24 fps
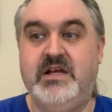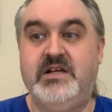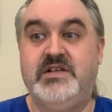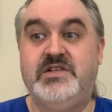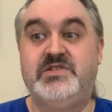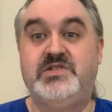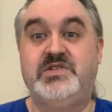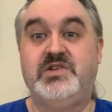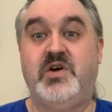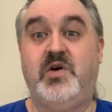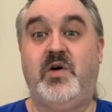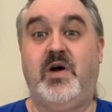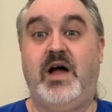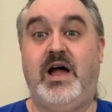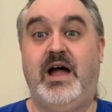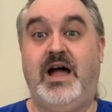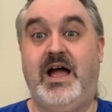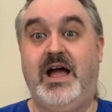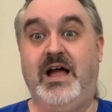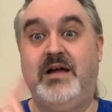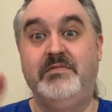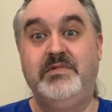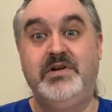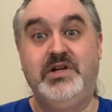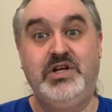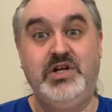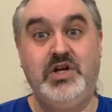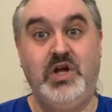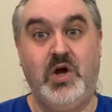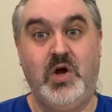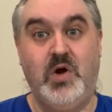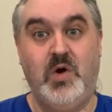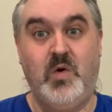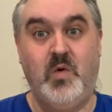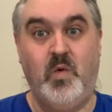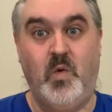So I'm gonna
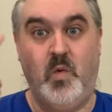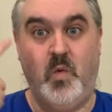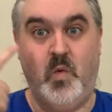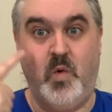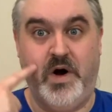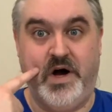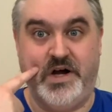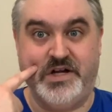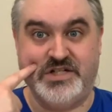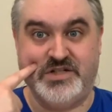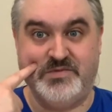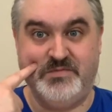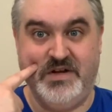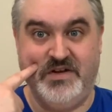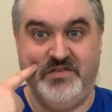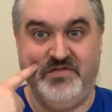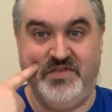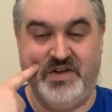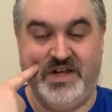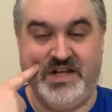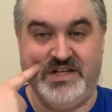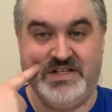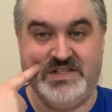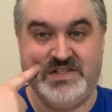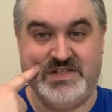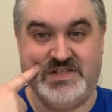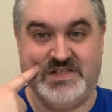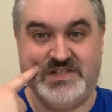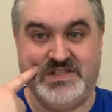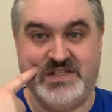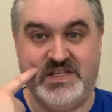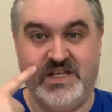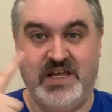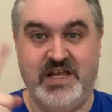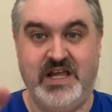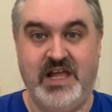go wash my face,
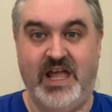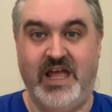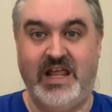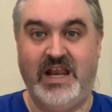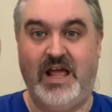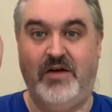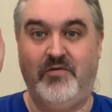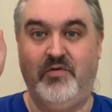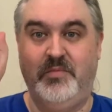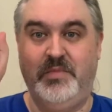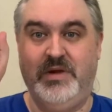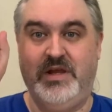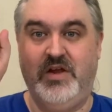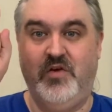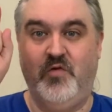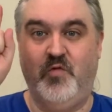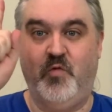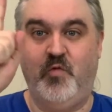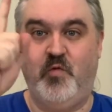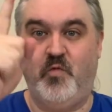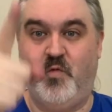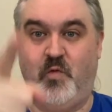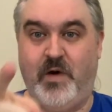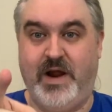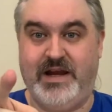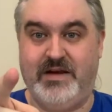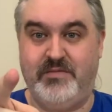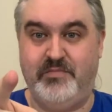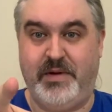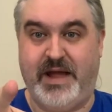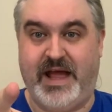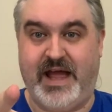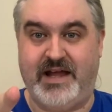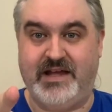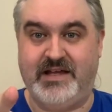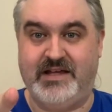and I will be right
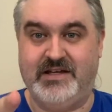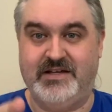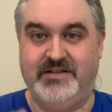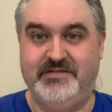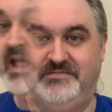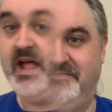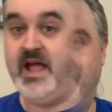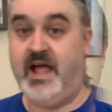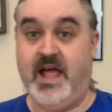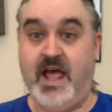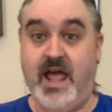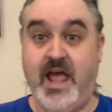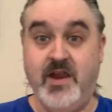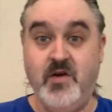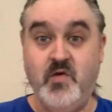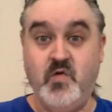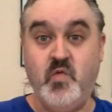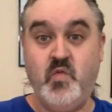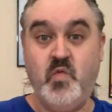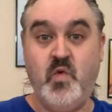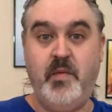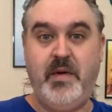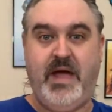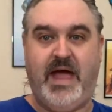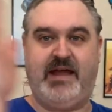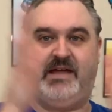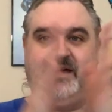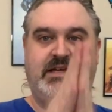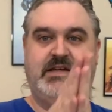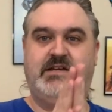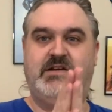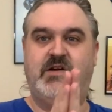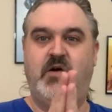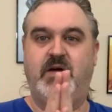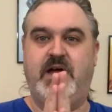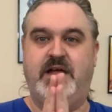back. And we're back.
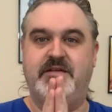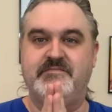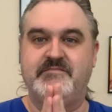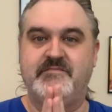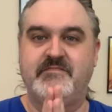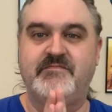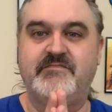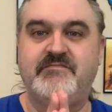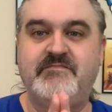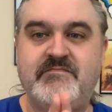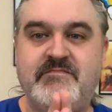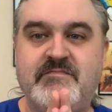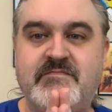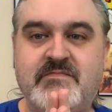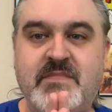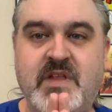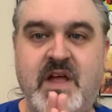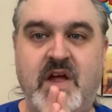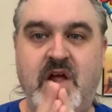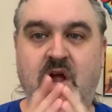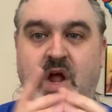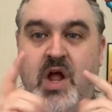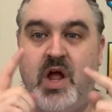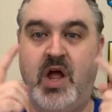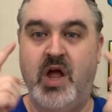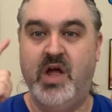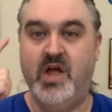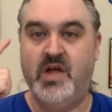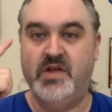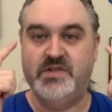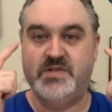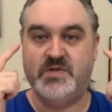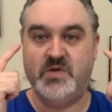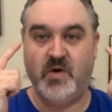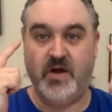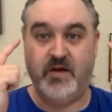Okay,
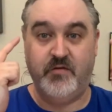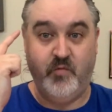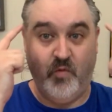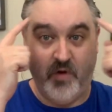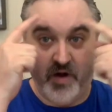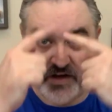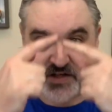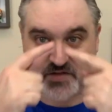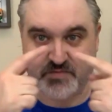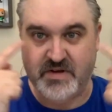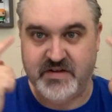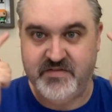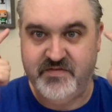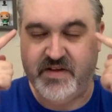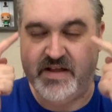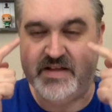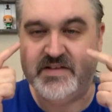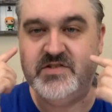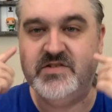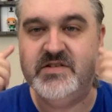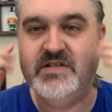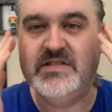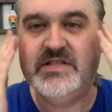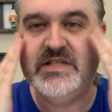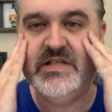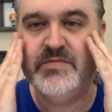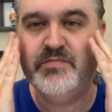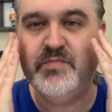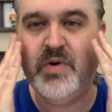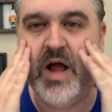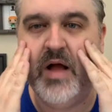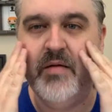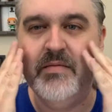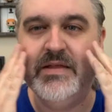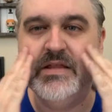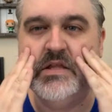so I've washed my face. You can see it's
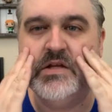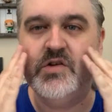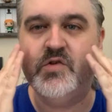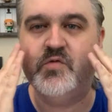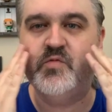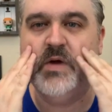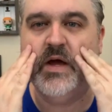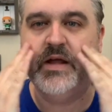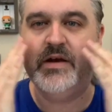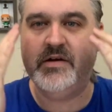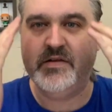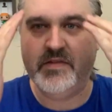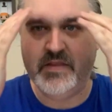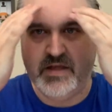probably a little redder